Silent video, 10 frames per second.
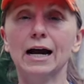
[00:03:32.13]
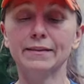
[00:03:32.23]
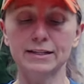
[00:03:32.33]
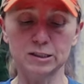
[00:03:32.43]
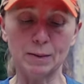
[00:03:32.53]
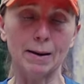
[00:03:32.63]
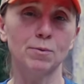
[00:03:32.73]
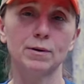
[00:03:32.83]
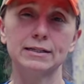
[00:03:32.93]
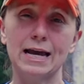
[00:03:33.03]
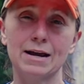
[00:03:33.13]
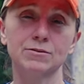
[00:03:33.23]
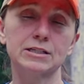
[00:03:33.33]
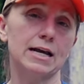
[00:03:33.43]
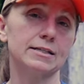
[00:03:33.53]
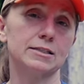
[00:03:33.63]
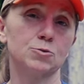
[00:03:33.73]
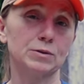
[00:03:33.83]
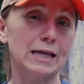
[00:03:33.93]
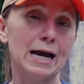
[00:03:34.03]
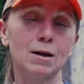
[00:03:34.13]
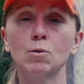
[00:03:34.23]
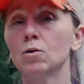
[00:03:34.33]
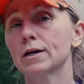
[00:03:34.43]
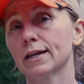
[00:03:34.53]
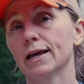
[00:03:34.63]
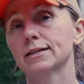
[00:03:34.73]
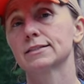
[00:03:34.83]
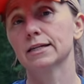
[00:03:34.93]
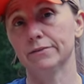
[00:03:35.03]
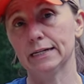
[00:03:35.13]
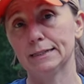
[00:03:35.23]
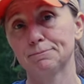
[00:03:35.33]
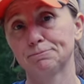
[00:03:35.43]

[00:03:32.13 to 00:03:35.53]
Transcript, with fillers: And then SpyPoint advertises reliable connectivity.